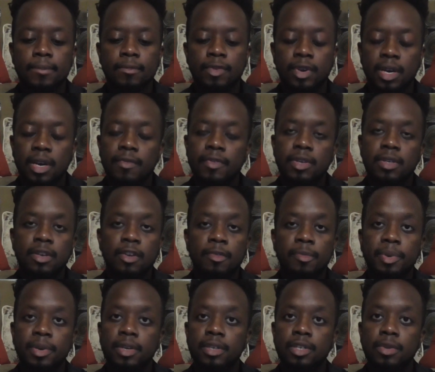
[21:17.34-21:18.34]
Forgive
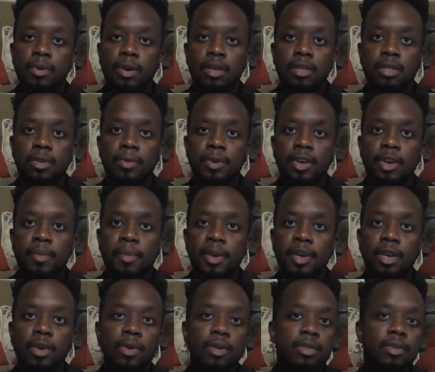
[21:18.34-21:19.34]
yourself because you also were human
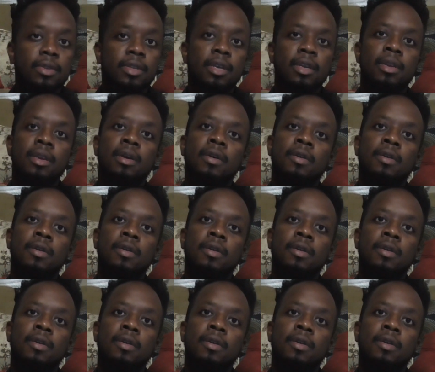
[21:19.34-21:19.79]
and you also didn't